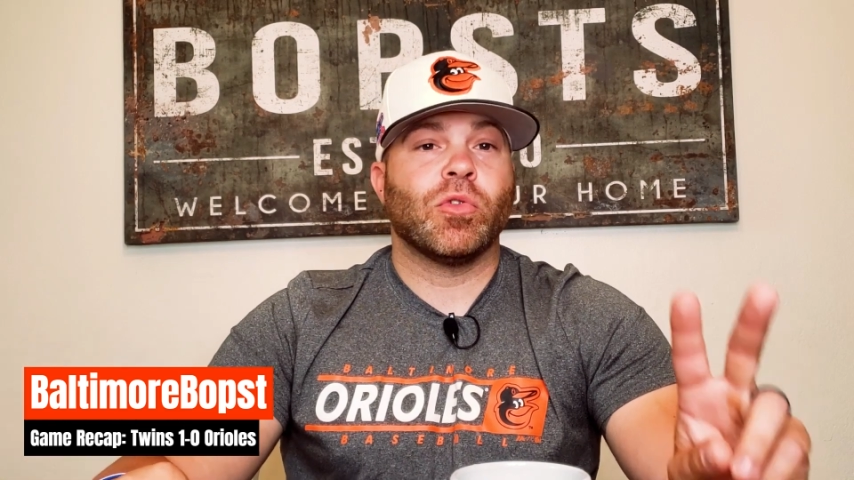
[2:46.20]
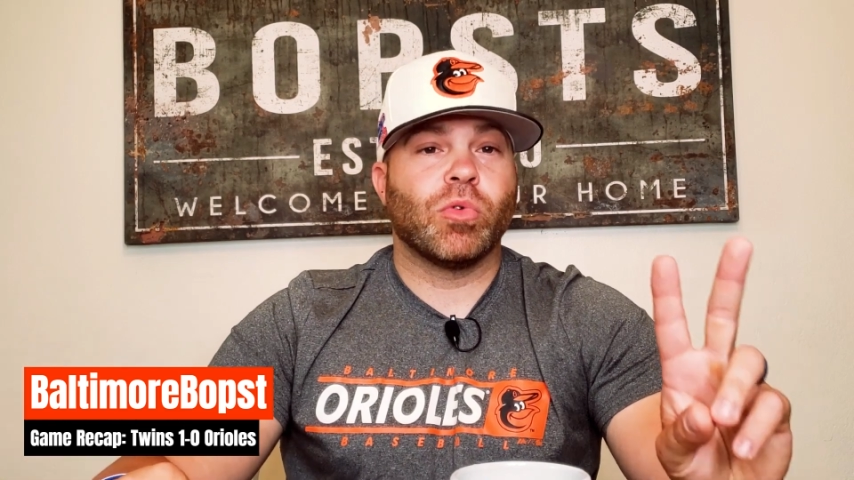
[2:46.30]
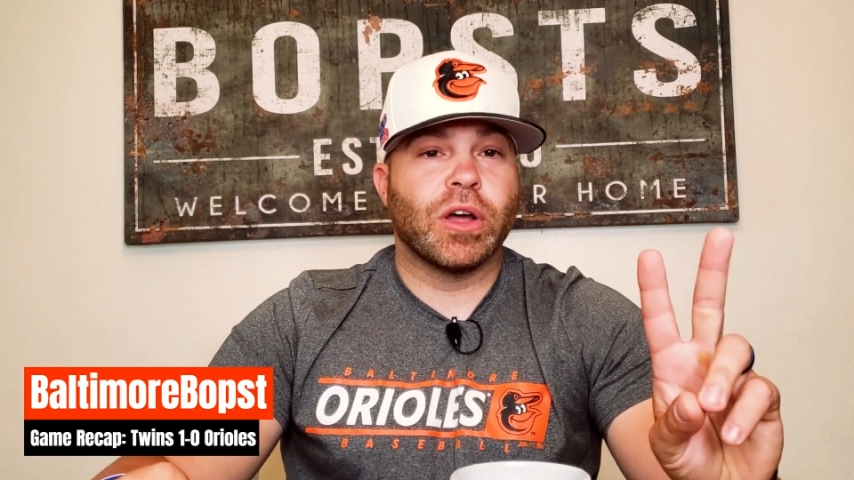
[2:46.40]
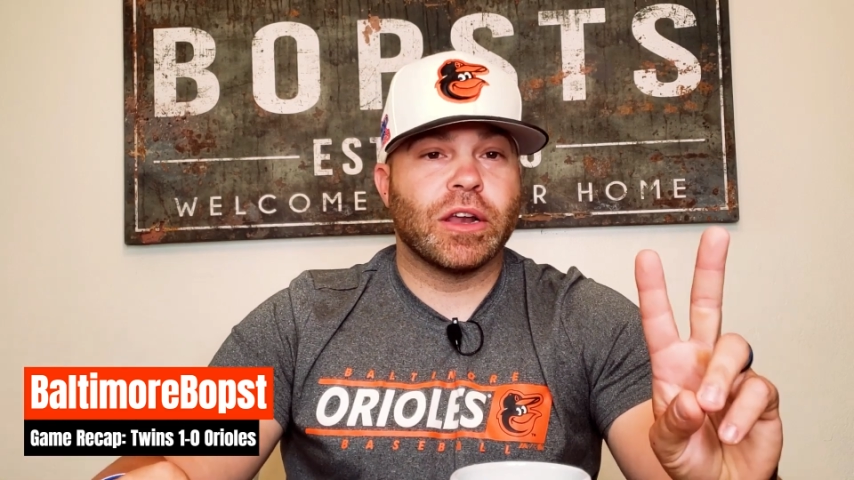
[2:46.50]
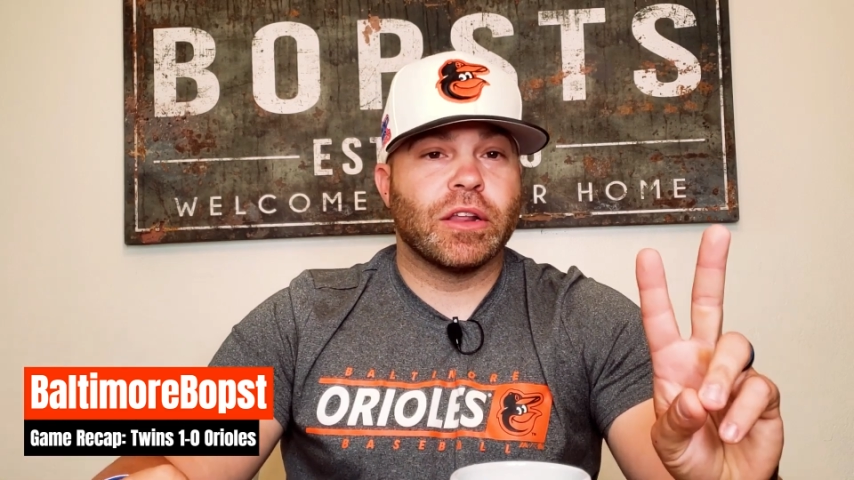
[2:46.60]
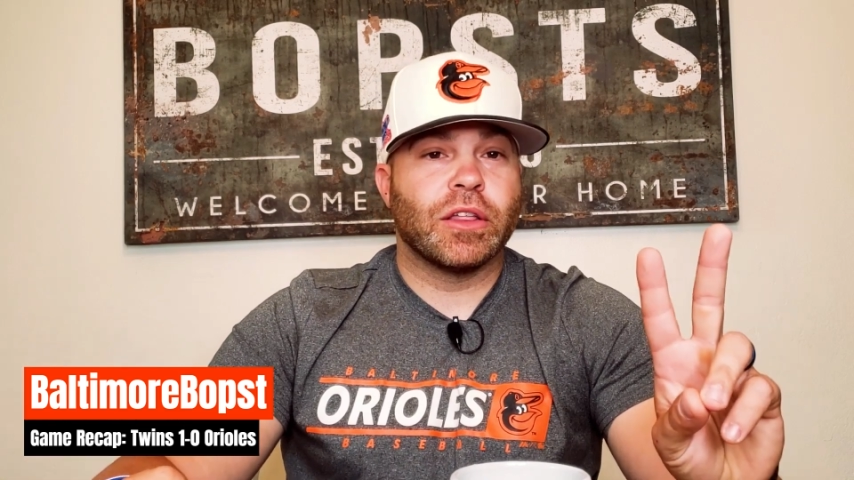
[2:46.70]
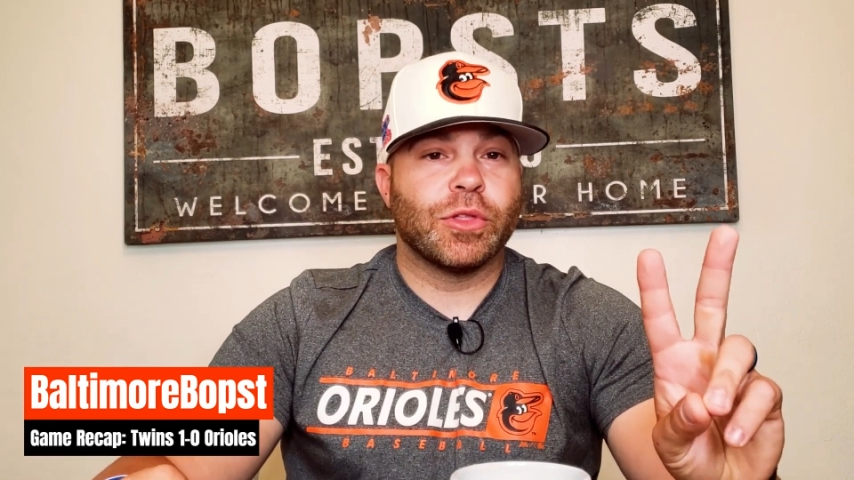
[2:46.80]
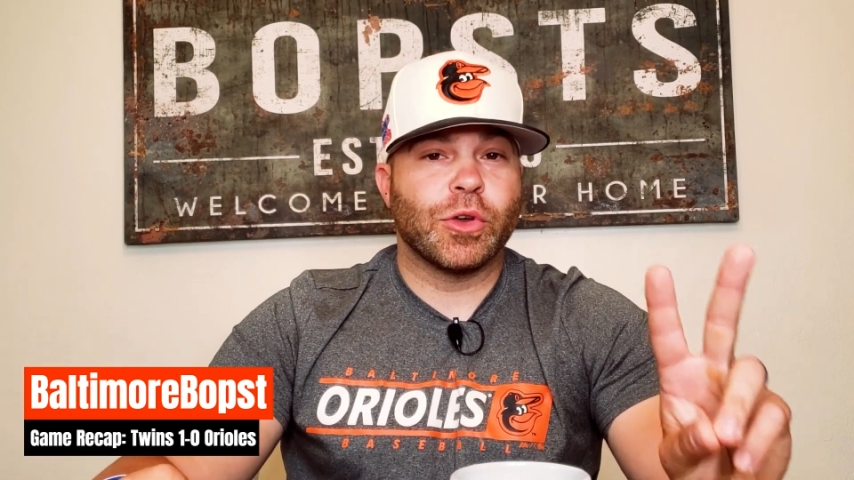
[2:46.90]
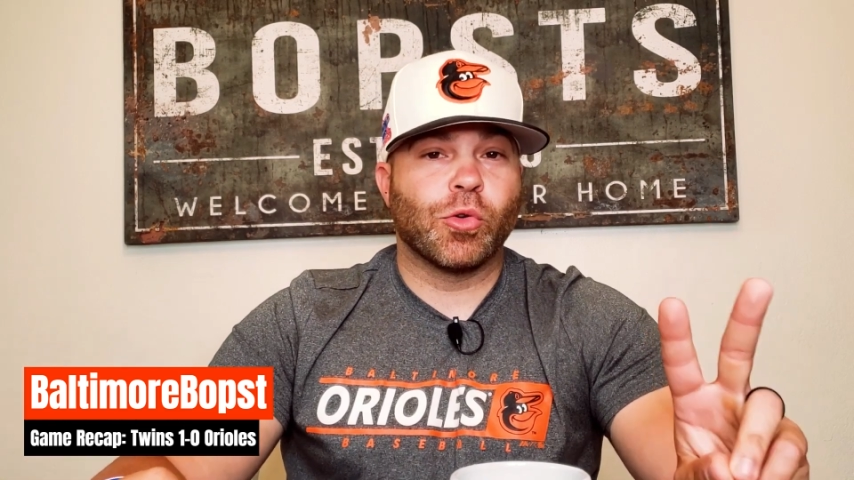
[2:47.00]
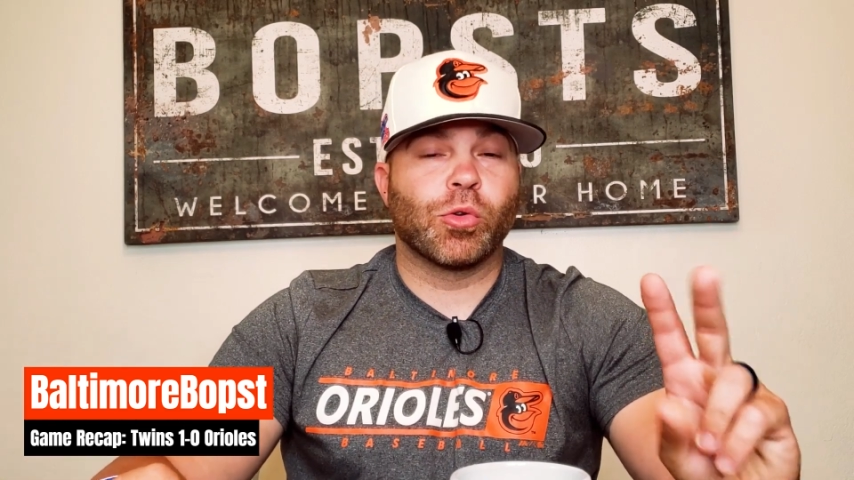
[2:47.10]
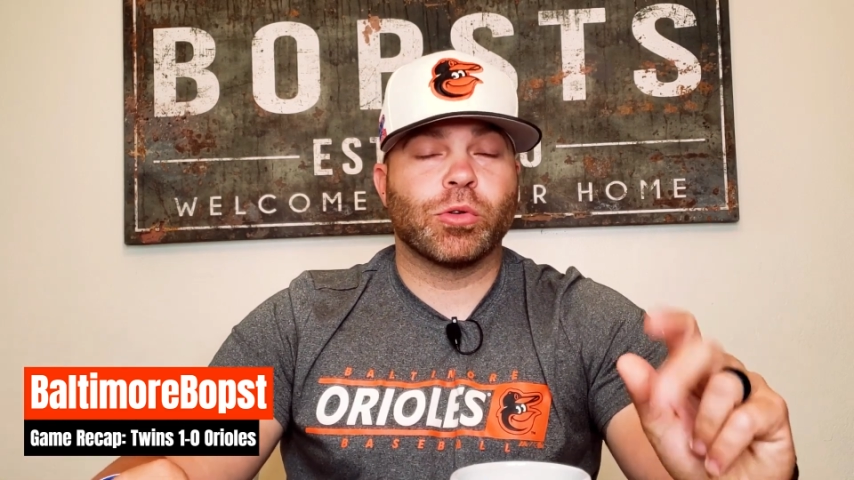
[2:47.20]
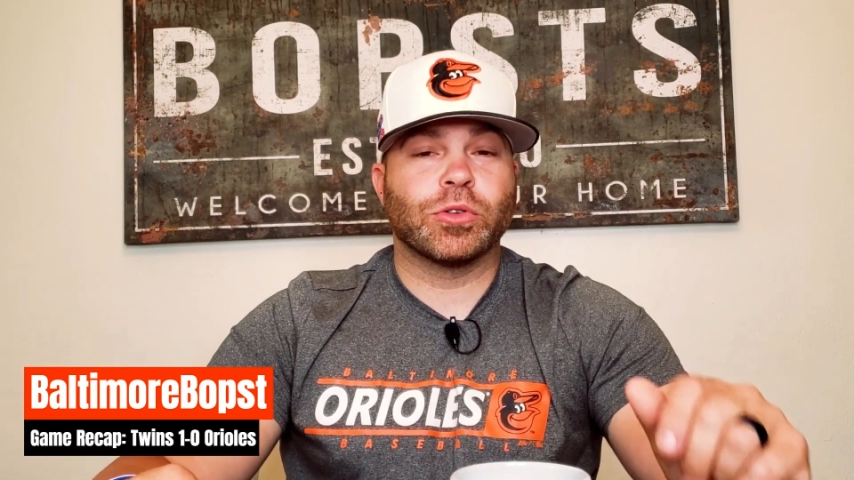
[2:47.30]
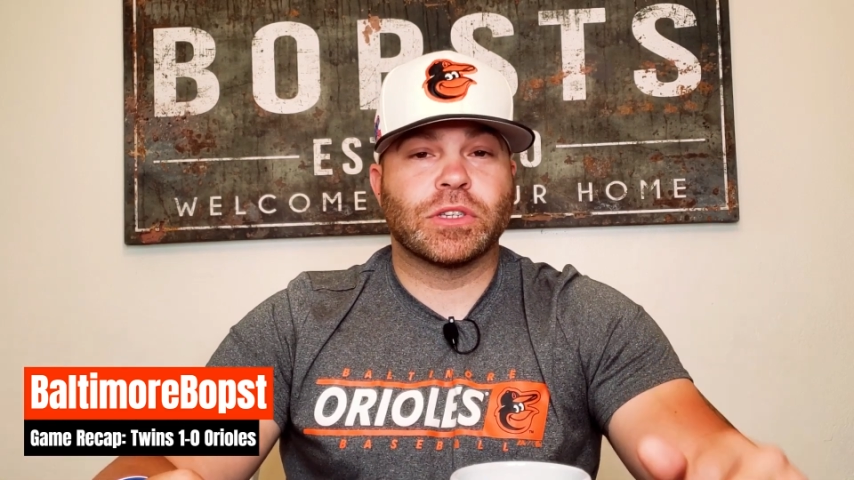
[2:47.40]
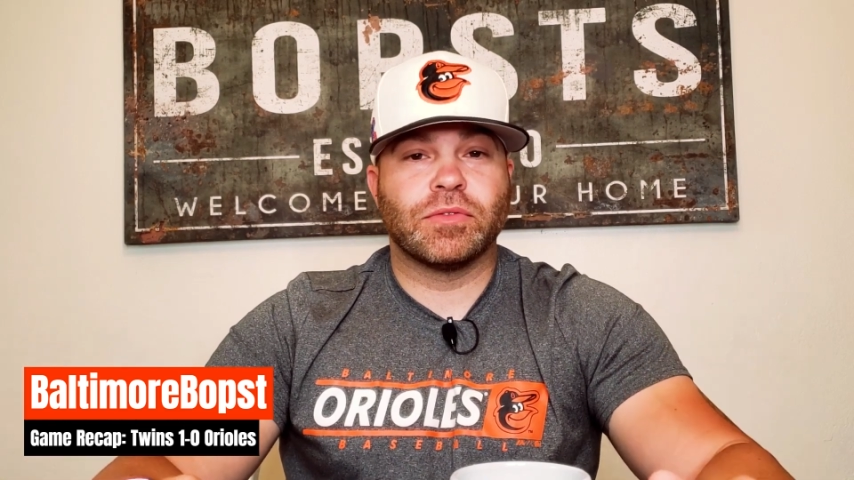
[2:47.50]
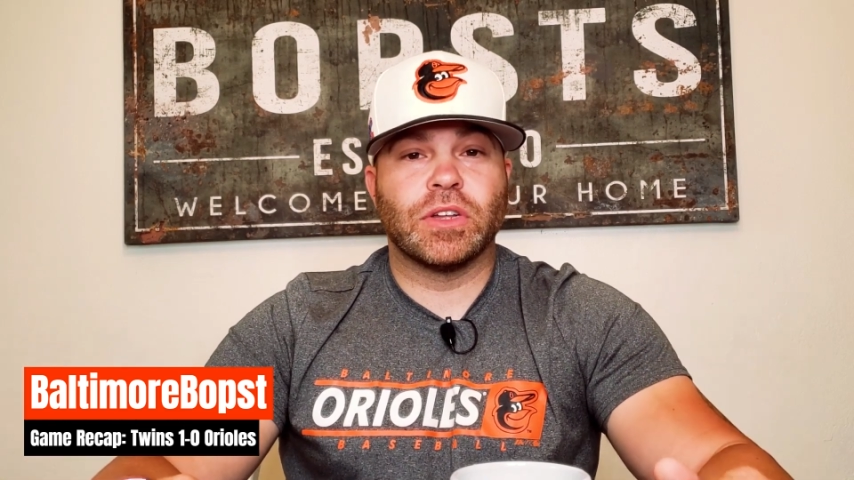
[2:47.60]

what the Orioles have